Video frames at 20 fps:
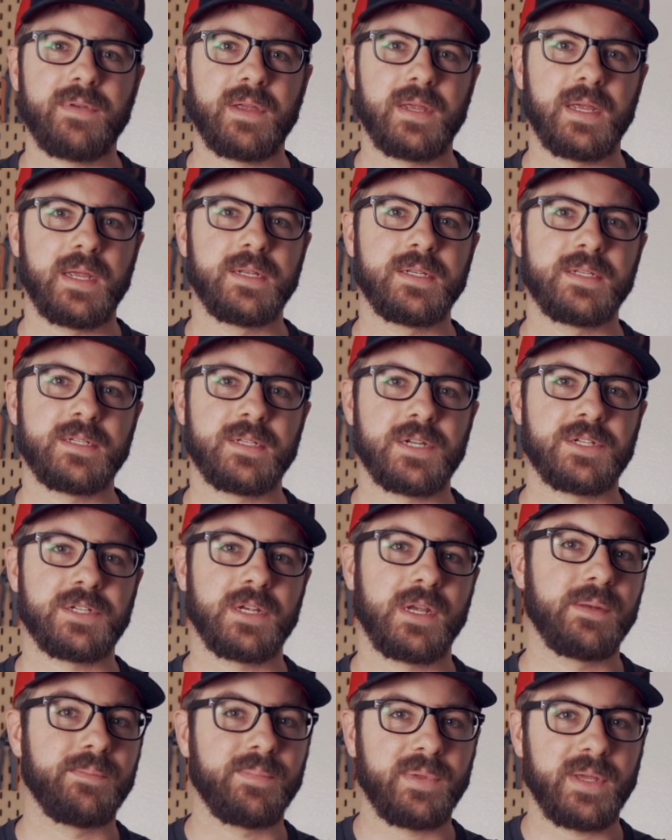it in such
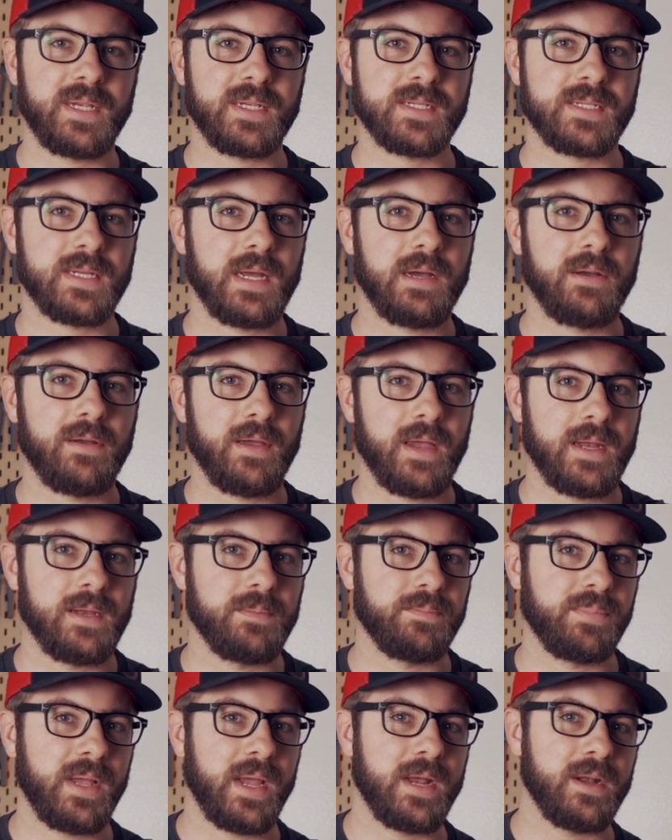a good place now,
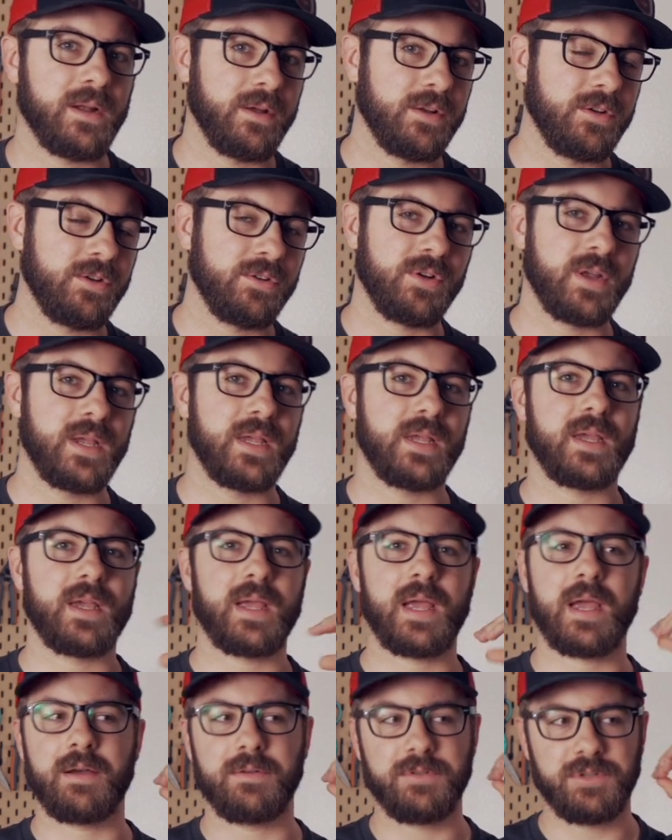and plan on
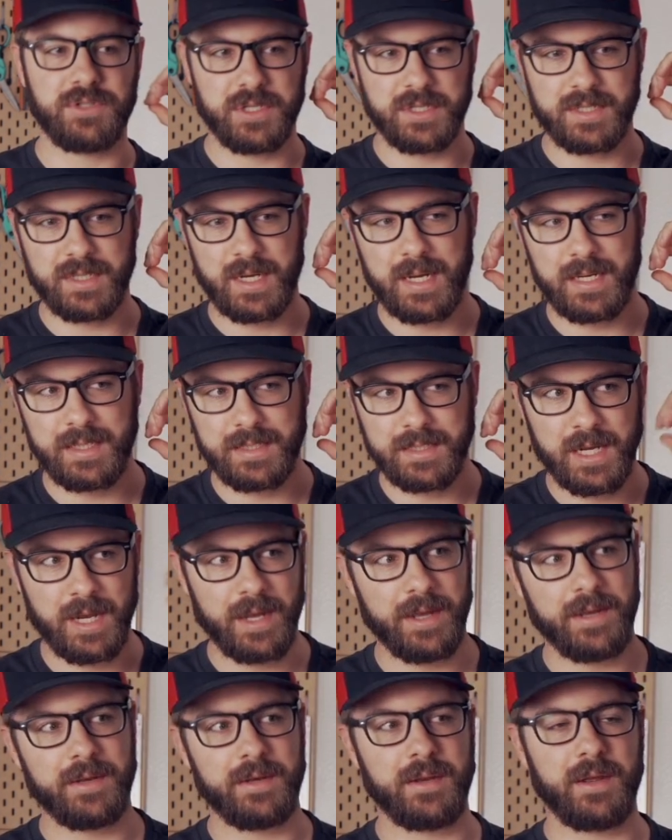cranking out just a
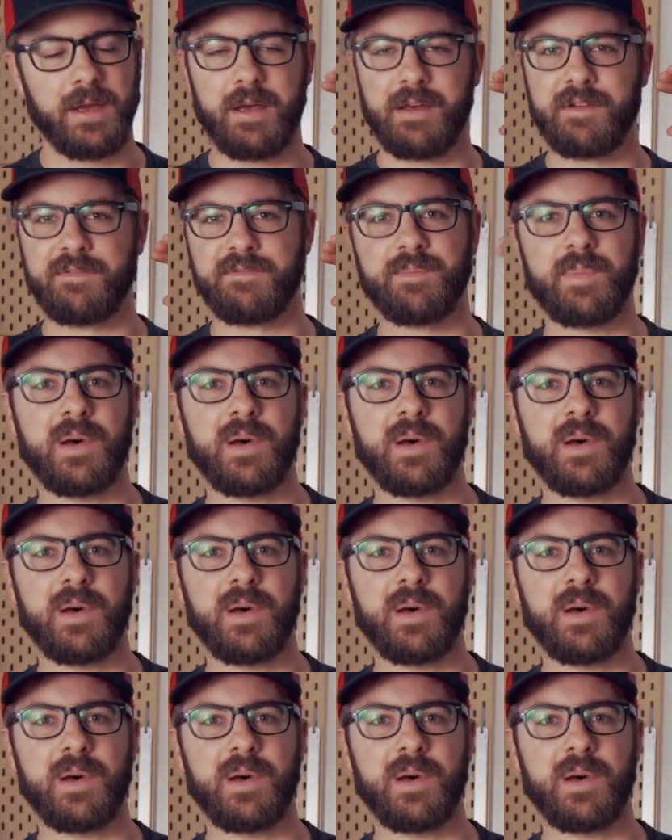ton of